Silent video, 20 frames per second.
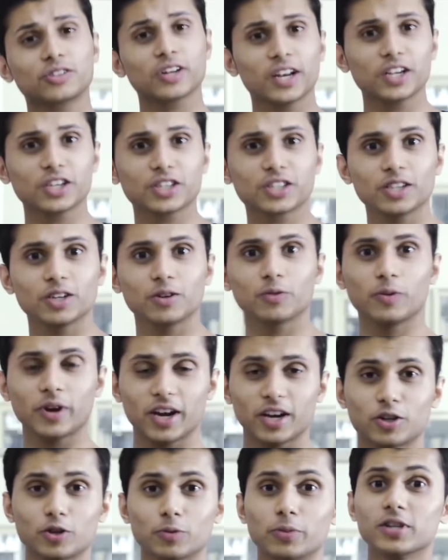the traditional way
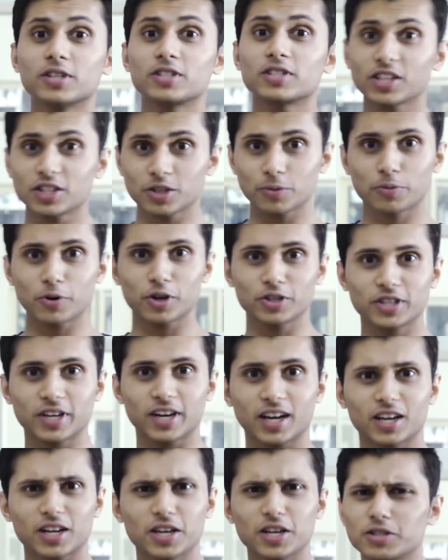to build such a
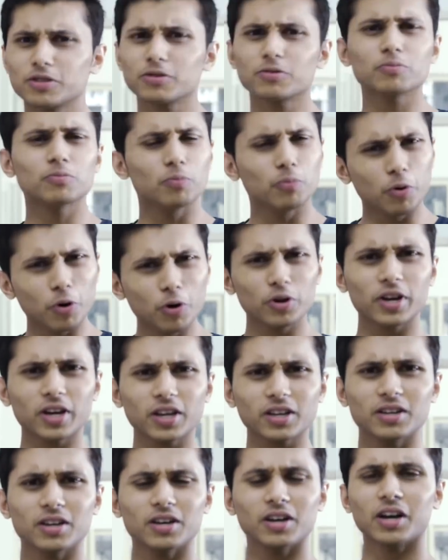product is boring,
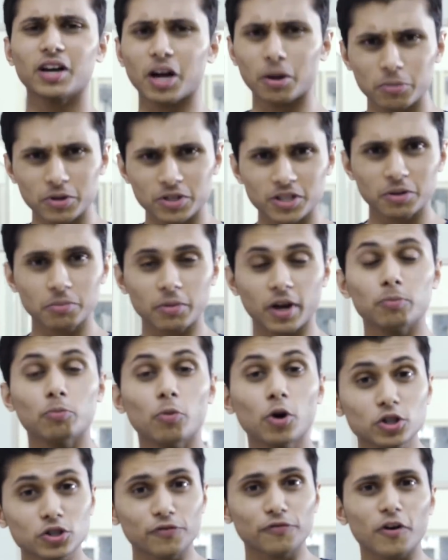cumbersome and
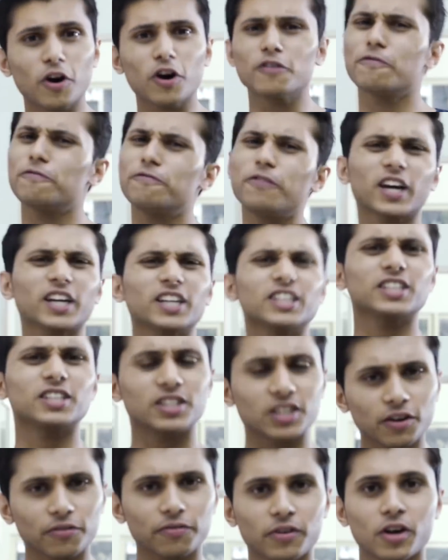most of all
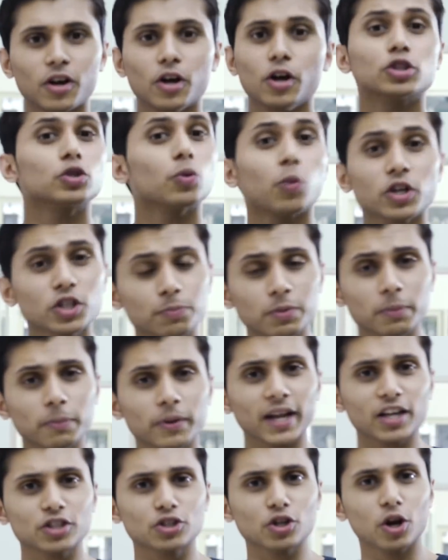tough. So what should
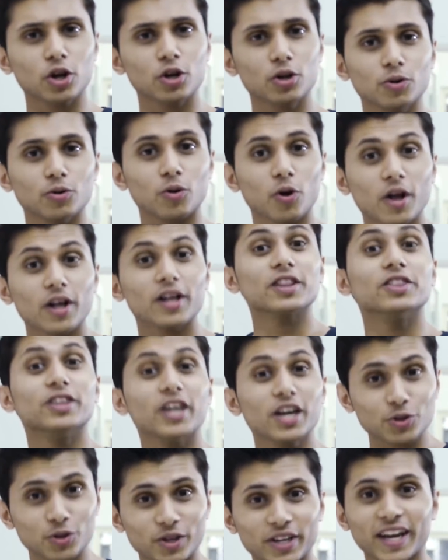people like John do? They
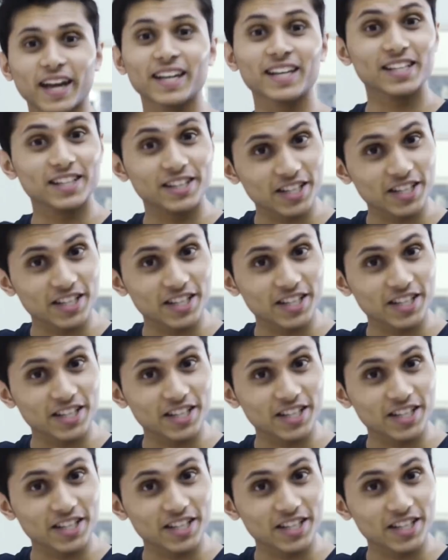should get